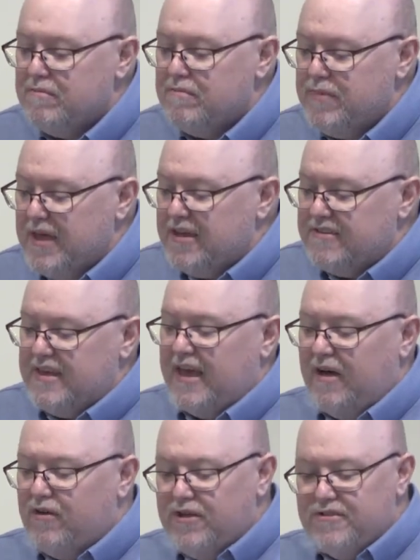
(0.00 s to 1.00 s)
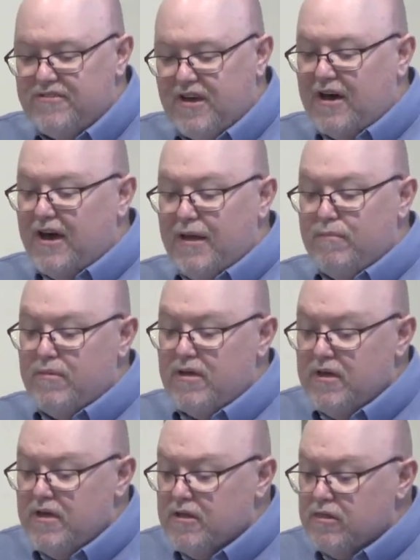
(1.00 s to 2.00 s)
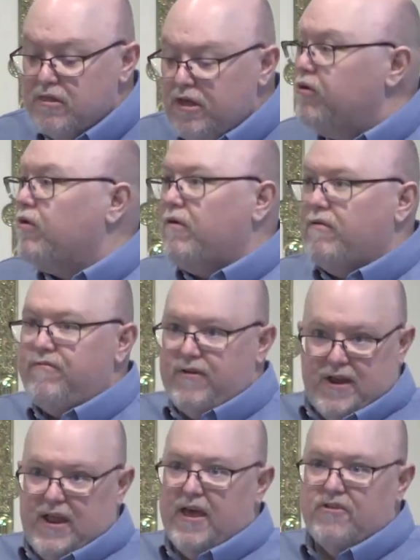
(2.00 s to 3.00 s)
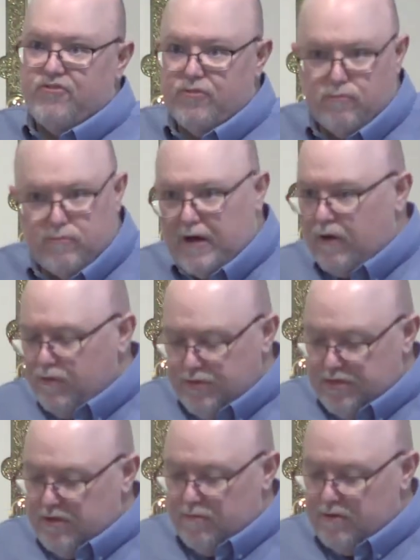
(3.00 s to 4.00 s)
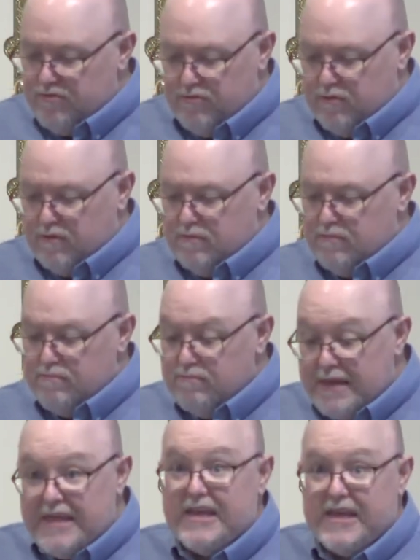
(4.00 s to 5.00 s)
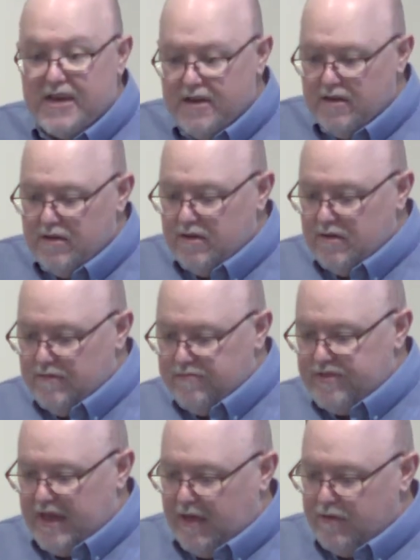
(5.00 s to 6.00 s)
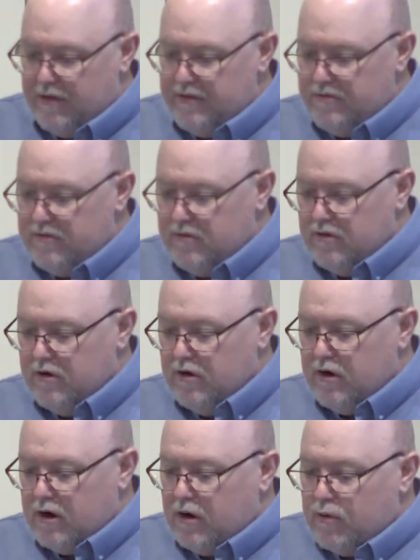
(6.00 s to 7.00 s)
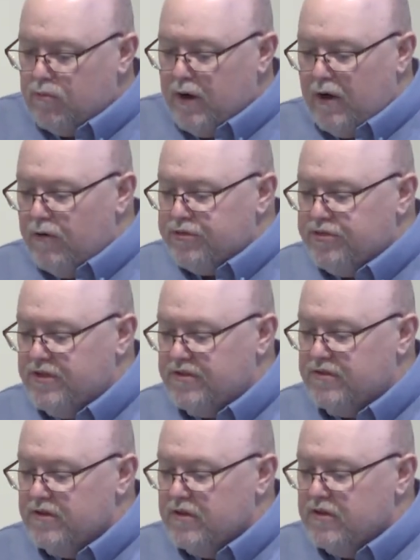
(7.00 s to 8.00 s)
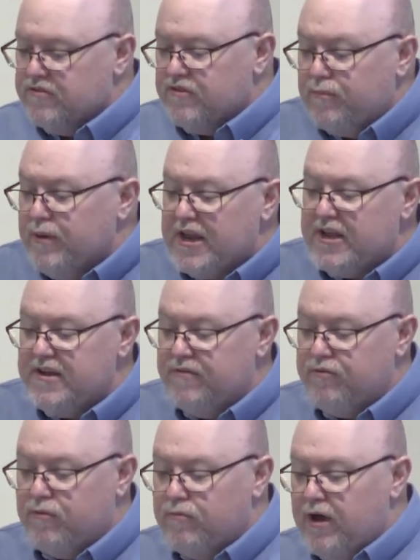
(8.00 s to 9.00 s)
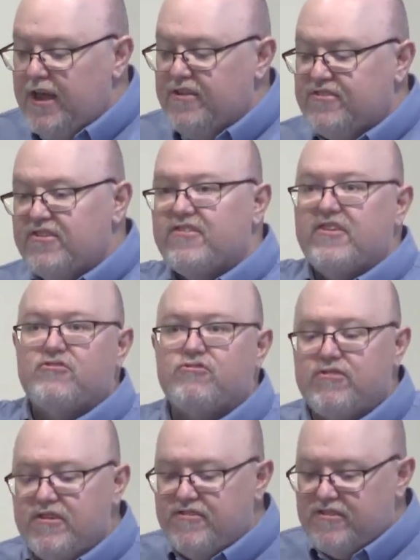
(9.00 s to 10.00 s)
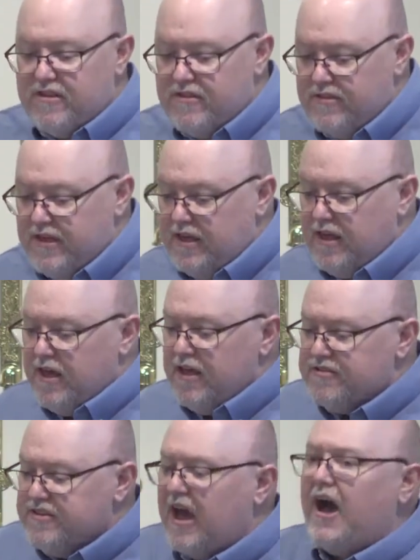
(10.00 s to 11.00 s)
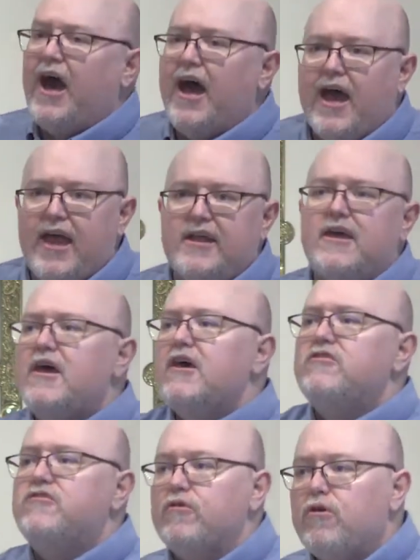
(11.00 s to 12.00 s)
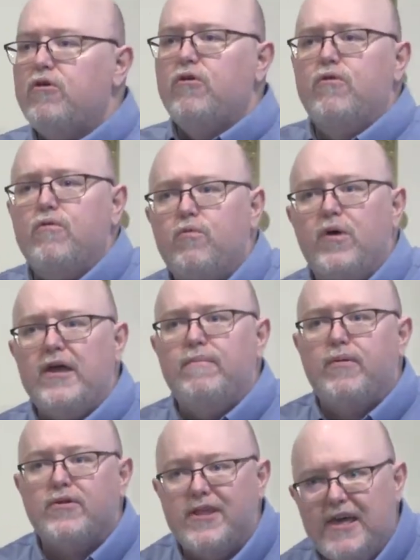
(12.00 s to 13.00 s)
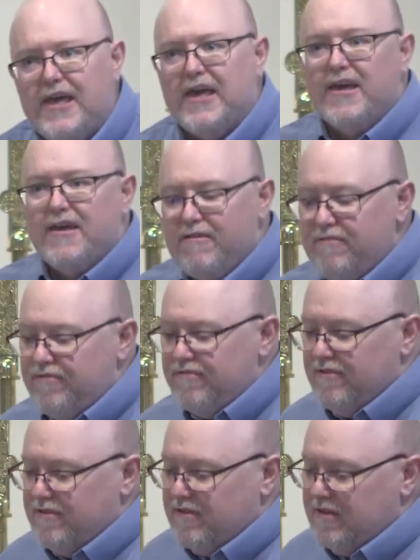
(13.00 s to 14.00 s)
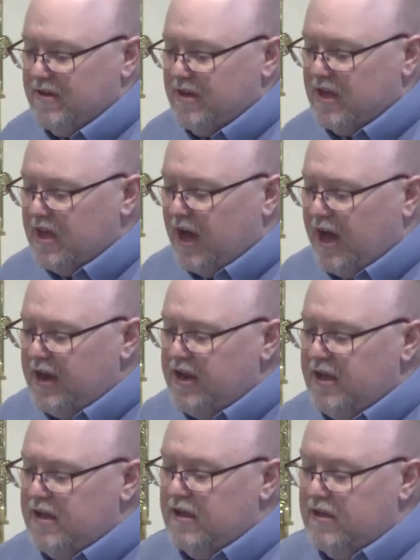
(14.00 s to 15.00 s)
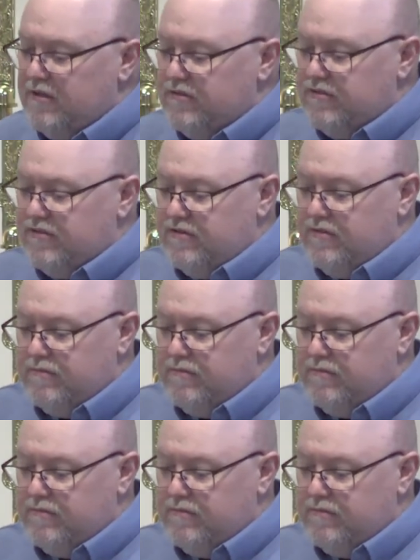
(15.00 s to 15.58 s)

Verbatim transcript: be it talent, time, literal financial wealth, the original meaning of talent, or wealth in so many different ways is intrinsically tied to who we believe God is.